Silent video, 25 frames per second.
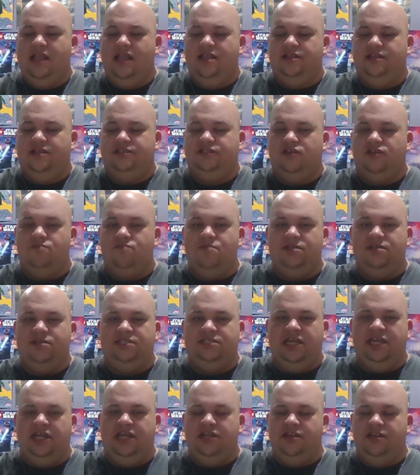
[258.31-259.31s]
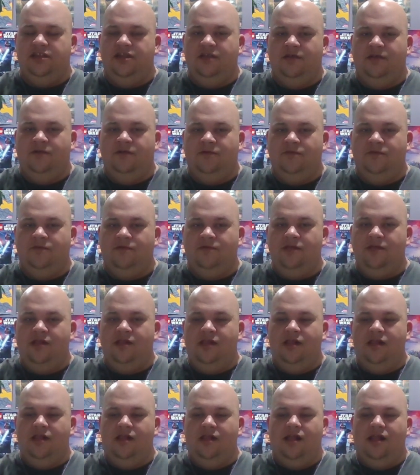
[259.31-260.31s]
there's so much he can do
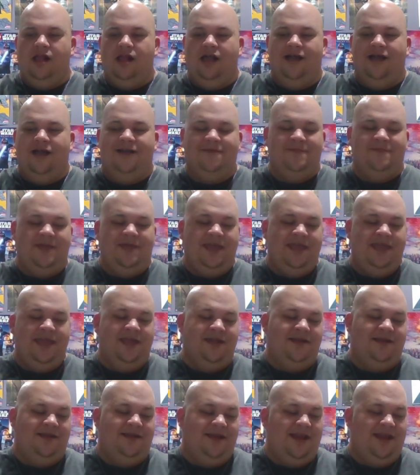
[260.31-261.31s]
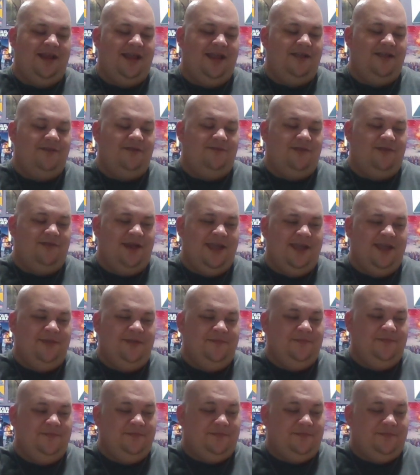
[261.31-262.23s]
here, right?